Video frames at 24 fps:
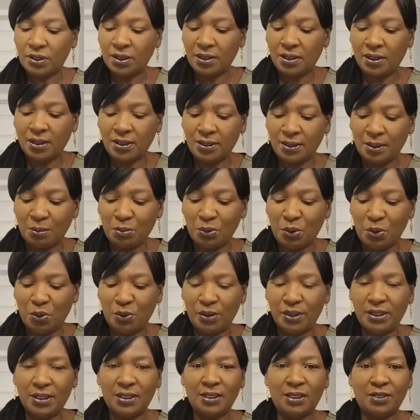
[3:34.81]
because I'm
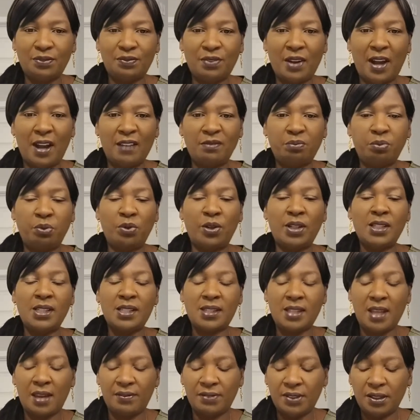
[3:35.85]
going into
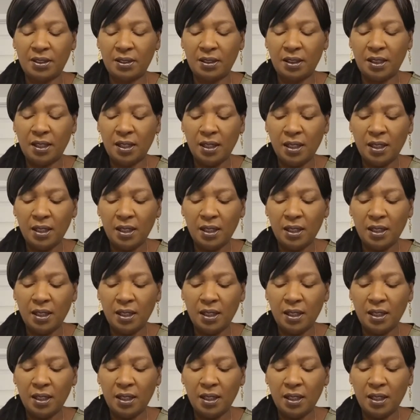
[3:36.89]
5.7.